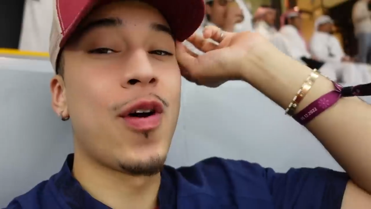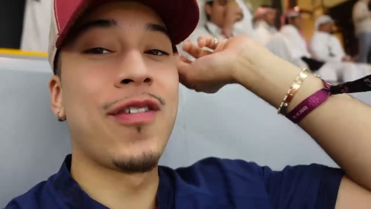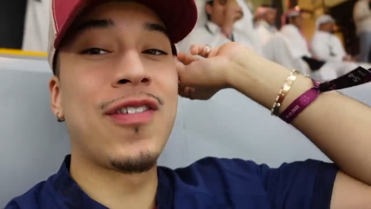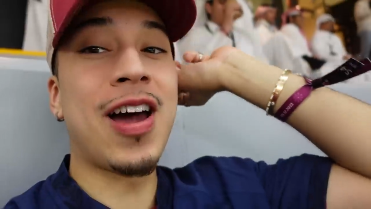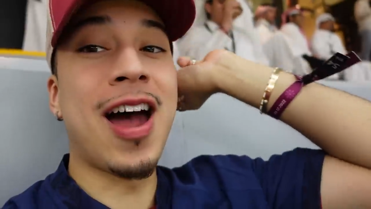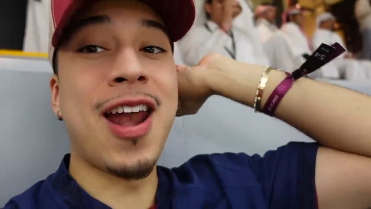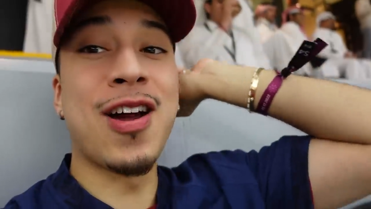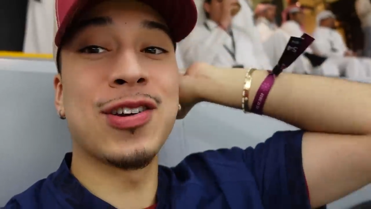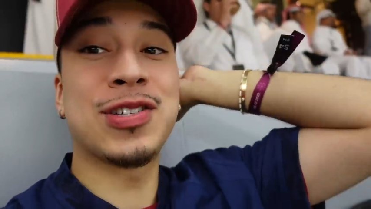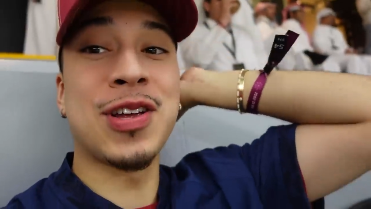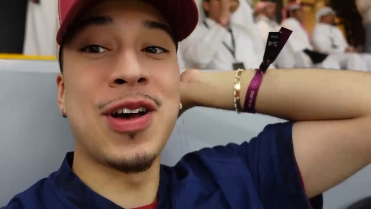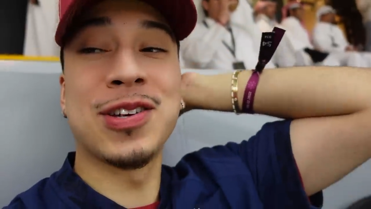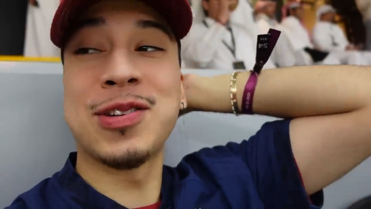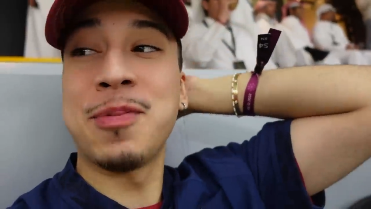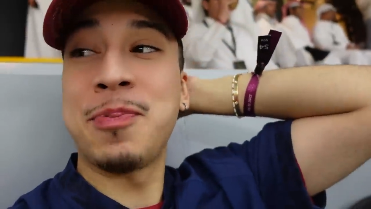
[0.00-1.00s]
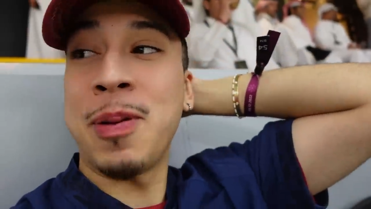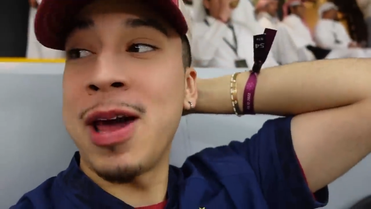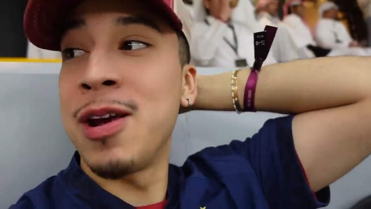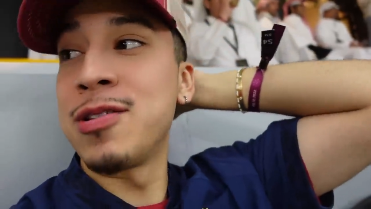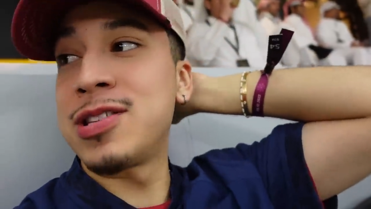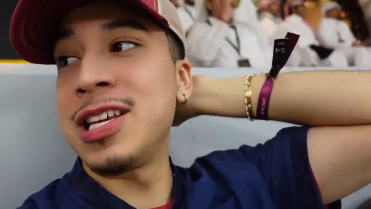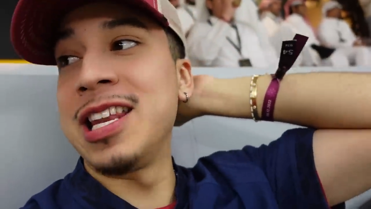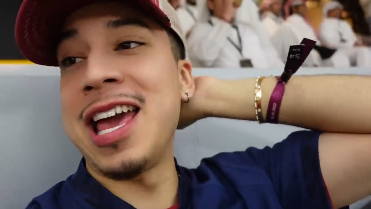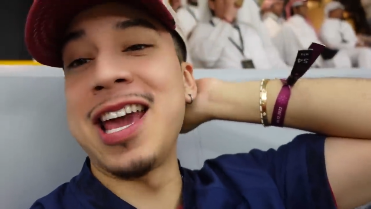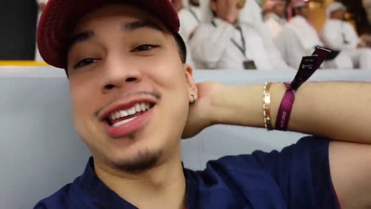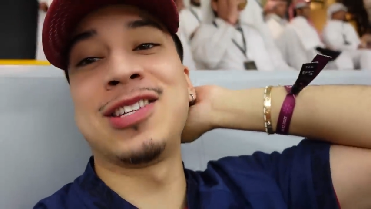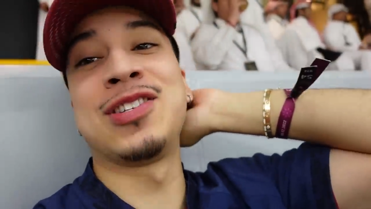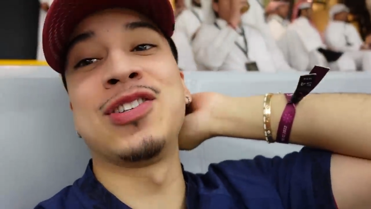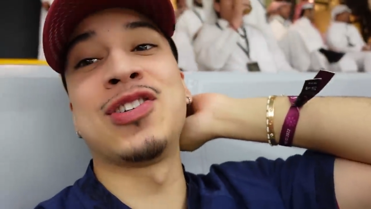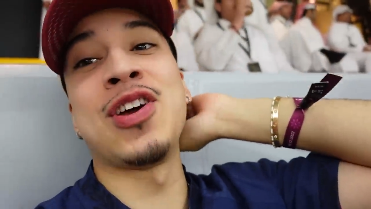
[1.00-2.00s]
We've got ourselves a penalty,
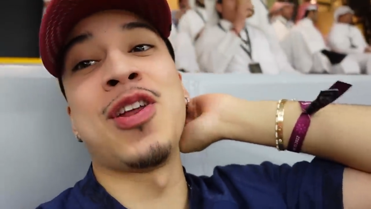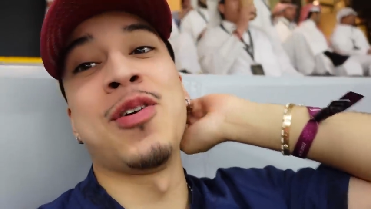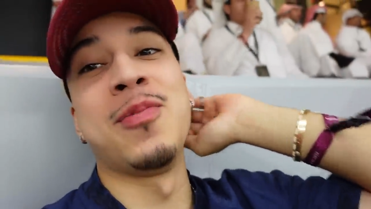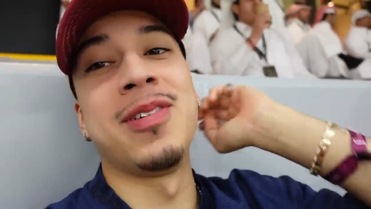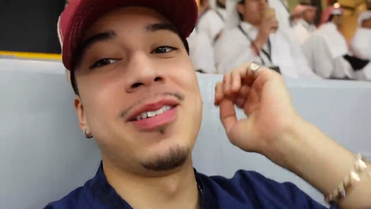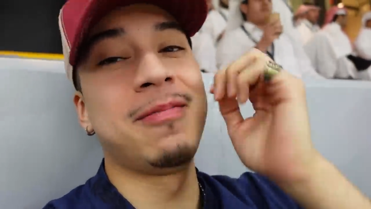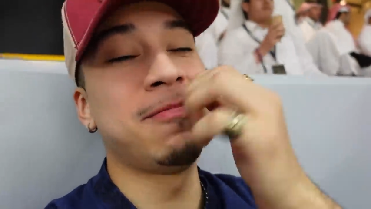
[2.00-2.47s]
ladies and gentlemen.